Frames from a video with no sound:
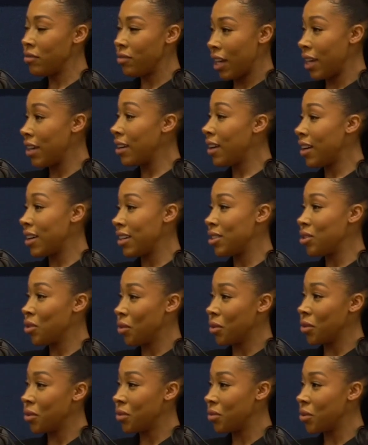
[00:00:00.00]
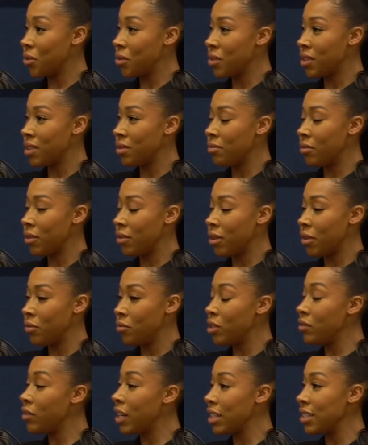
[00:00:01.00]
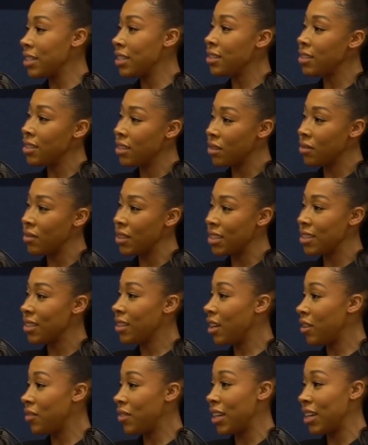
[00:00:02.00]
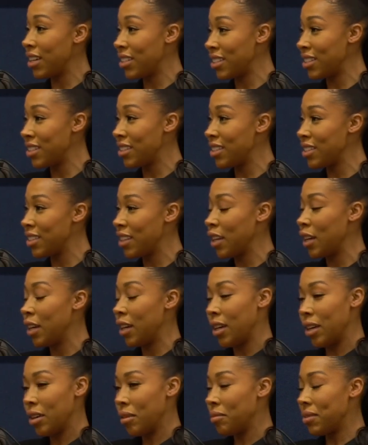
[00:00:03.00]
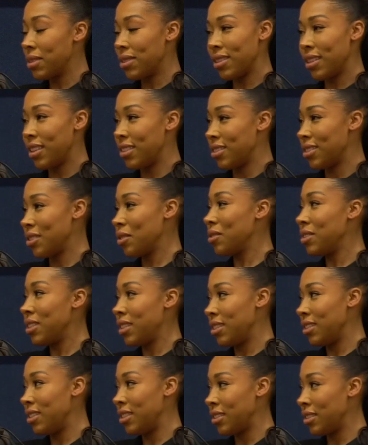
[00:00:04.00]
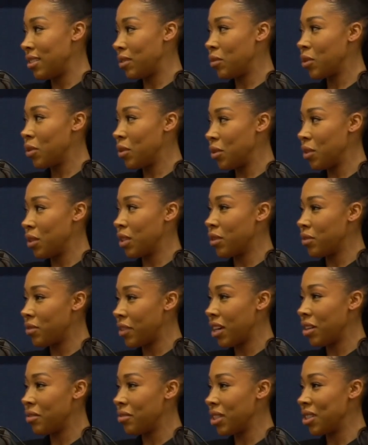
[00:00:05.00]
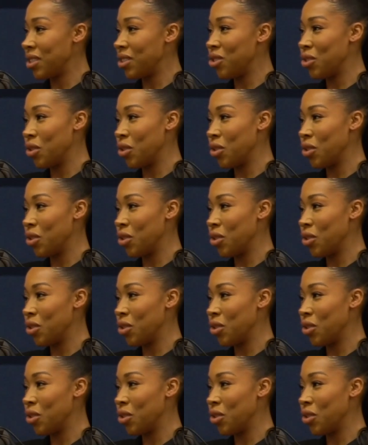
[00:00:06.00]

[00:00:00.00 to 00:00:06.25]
AI tool for rewriting CVs and cover letters. It's so tedious. You've got to do that for every